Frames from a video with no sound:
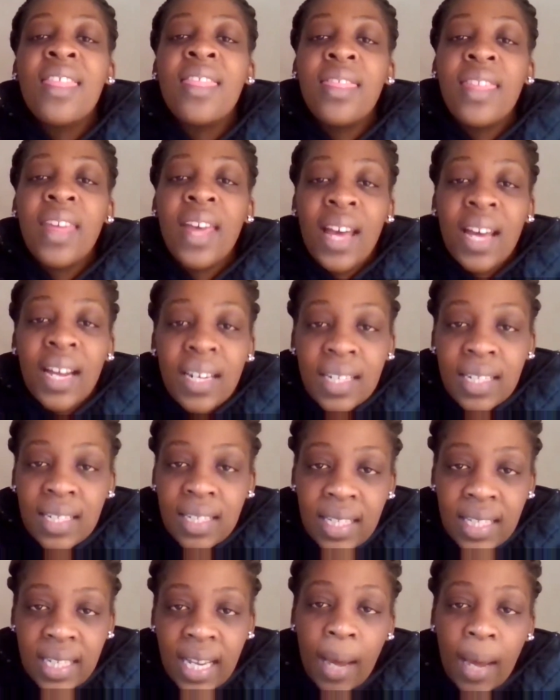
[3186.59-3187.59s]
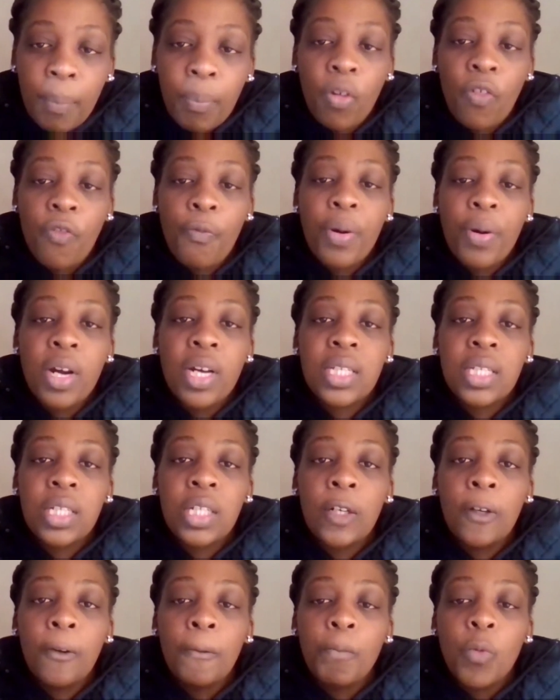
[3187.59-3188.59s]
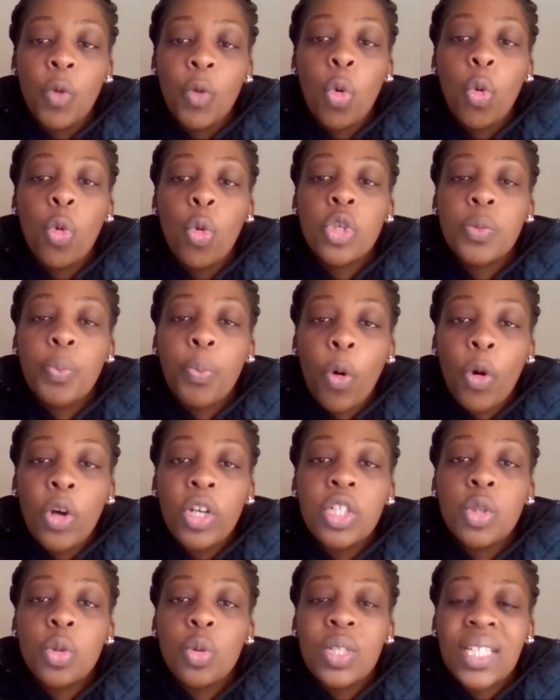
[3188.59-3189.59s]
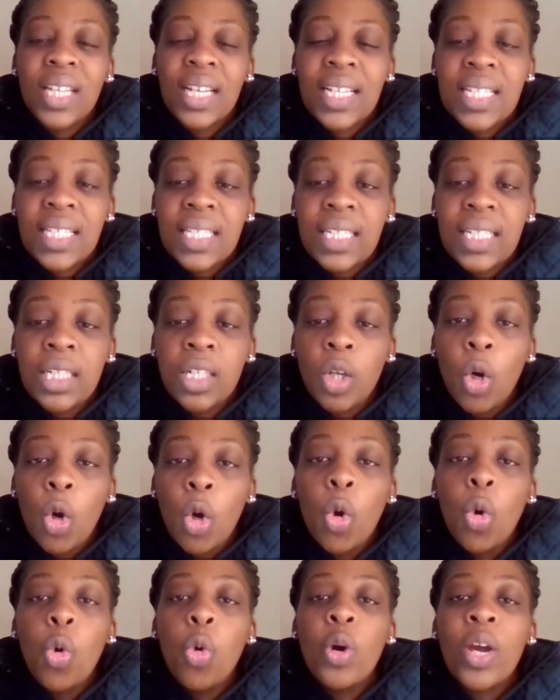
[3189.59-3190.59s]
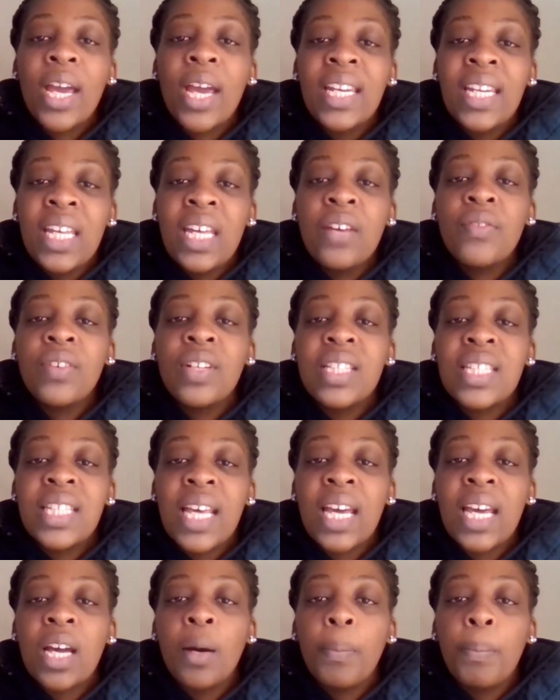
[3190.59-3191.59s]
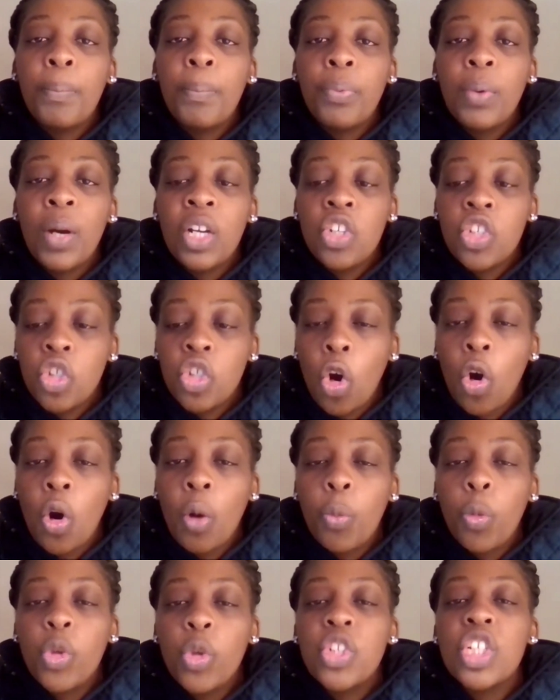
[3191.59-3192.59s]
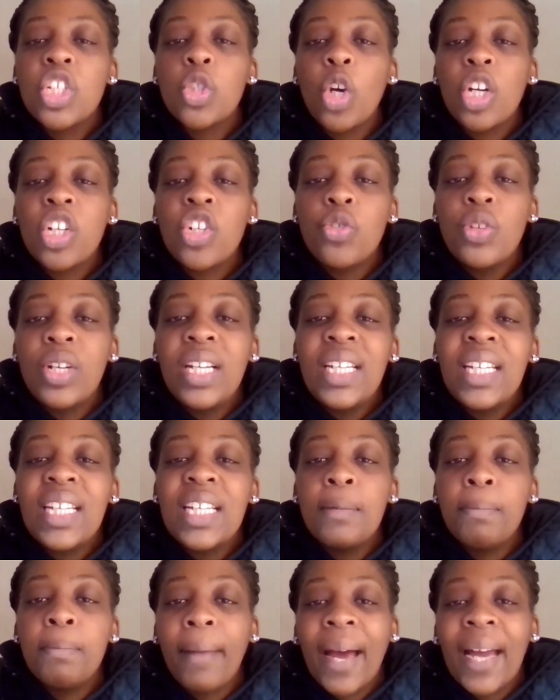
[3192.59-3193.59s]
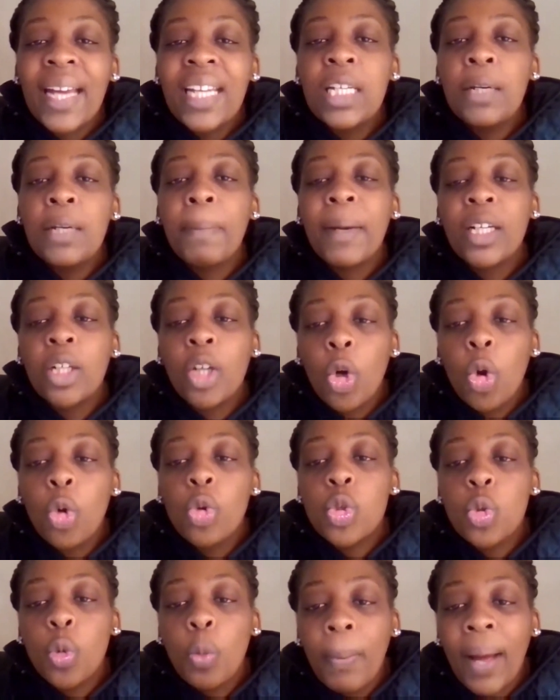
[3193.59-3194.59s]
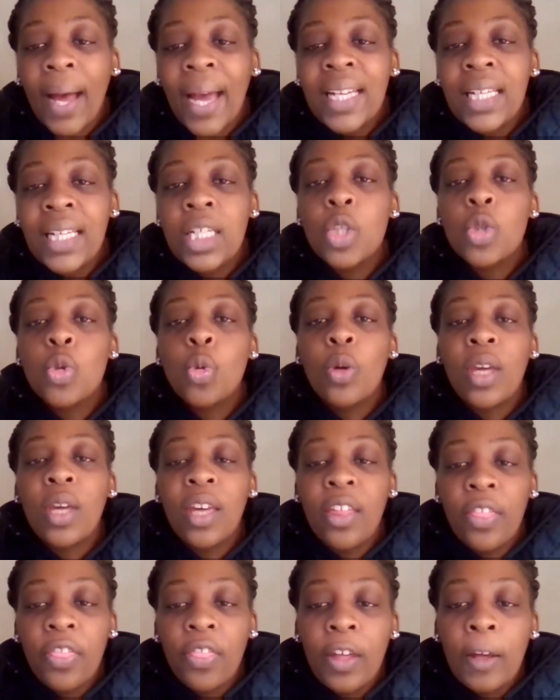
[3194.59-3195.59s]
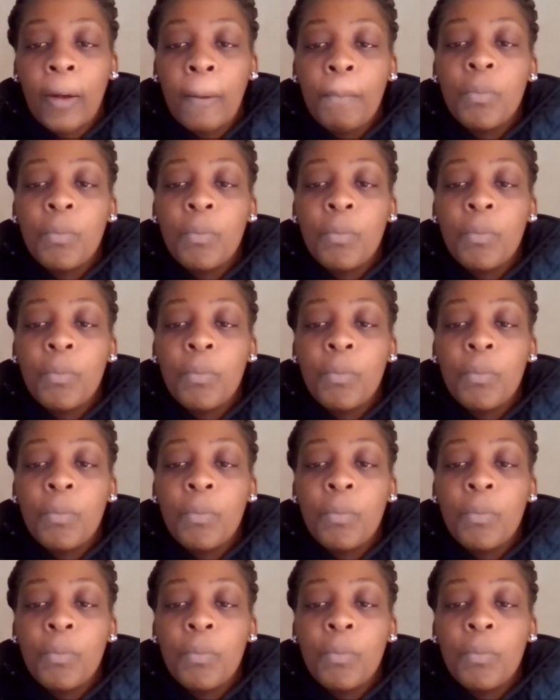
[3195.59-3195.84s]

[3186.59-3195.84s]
That is the type of person who's poised to succeed, who can even take a job which is not really in mining, but close to mining to get there.